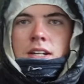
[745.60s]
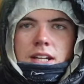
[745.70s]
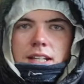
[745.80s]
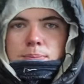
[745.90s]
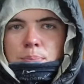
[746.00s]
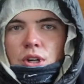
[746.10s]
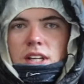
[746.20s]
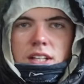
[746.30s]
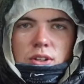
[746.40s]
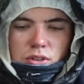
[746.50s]
is
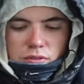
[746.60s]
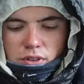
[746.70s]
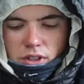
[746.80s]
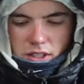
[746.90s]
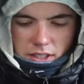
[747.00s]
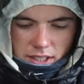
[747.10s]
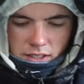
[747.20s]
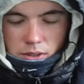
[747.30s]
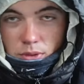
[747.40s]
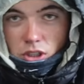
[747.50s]
pretty good for
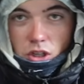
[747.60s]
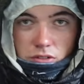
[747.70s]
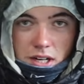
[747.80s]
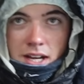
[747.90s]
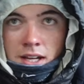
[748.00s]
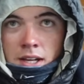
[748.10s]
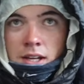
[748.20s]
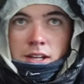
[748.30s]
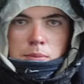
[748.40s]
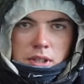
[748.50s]
recovery,
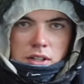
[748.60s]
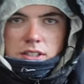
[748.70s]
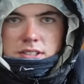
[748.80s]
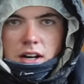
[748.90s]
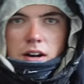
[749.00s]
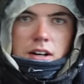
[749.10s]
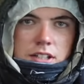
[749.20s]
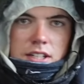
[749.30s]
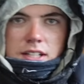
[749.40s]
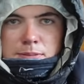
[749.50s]
because the
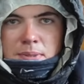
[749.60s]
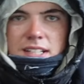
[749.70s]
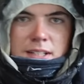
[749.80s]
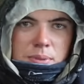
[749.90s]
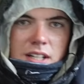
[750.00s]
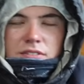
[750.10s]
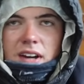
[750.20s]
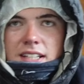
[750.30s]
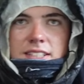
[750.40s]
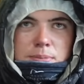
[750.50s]
heart is beating pretty
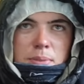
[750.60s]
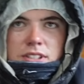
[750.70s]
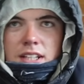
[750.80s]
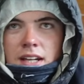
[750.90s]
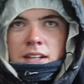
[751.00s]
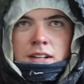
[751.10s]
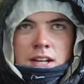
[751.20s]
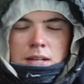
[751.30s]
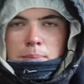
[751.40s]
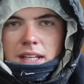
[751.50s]
fast, but the
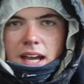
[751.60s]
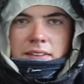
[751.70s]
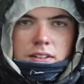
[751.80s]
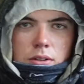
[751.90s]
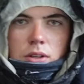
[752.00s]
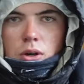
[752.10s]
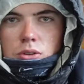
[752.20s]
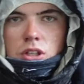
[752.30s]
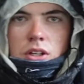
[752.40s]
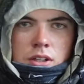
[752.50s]
mechanical
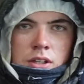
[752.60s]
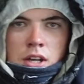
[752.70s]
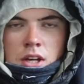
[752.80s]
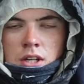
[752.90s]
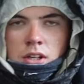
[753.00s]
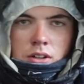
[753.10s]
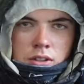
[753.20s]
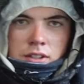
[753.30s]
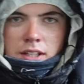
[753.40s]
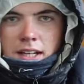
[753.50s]
load
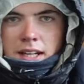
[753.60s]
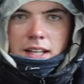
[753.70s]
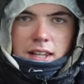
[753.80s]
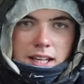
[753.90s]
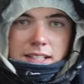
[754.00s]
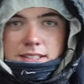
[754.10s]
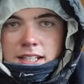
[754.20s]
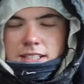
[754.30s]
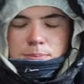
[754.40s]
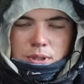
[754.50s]
on the legs
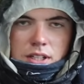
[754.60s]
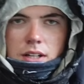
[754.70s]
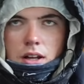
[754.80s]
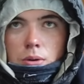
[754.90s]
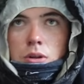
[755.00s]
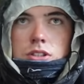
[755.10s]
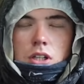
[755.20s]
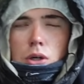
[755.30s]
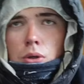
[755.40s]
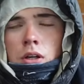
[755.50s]
is pretty low.
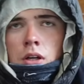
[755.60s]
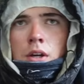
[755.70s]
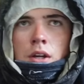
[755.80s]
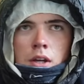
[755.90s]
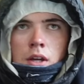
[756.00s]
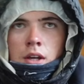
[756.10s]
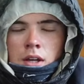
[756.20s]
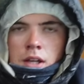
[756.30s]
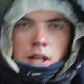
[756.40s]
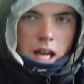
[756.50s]
So
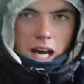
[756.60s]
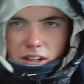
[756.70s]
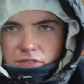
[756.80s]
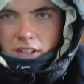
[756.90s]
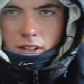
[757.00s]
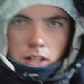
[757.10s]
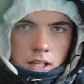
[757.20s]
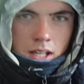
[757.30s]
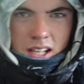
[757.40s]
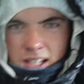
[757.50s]
I feel
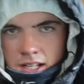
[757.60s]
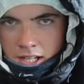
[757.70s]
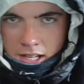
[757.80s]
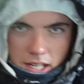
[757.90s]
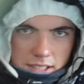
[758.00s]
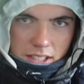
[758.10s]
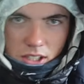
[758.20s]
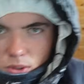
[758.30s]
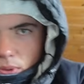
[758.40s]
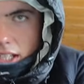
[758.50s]
it's a
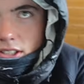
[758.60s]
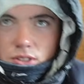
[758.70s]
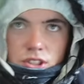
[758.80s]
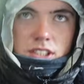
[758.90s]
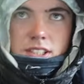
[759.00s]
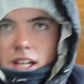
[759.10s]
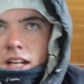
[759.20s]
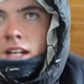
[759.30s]
good way to just